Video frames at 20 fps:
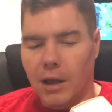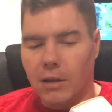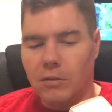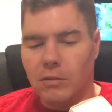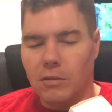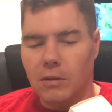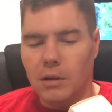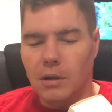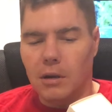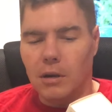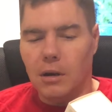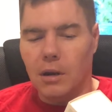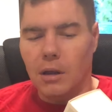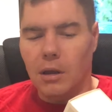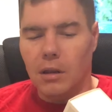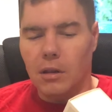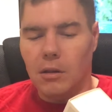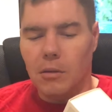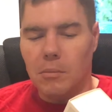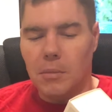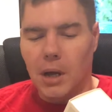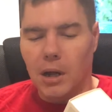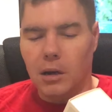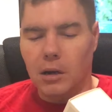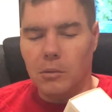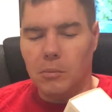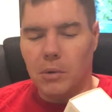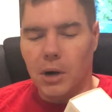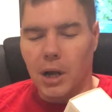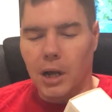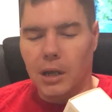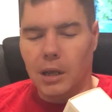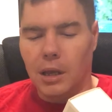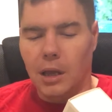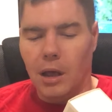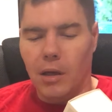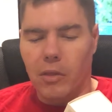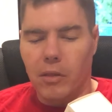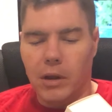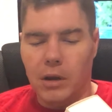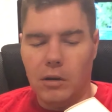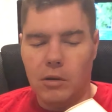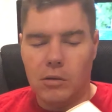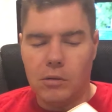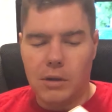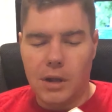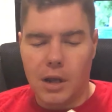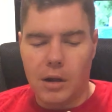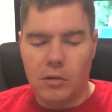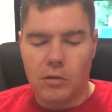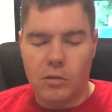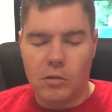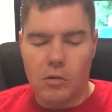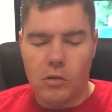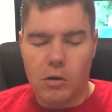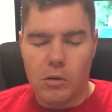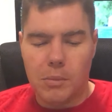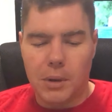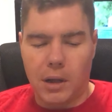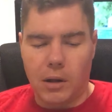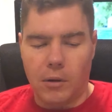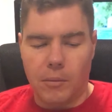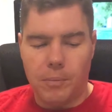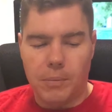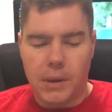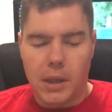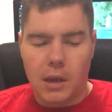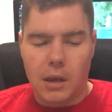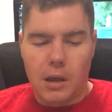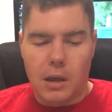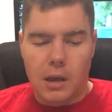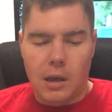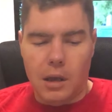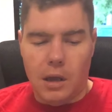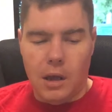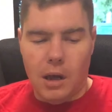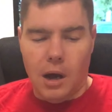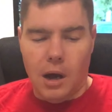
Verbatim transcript: you fasten the mounting bracket, and then you attach the doorbell.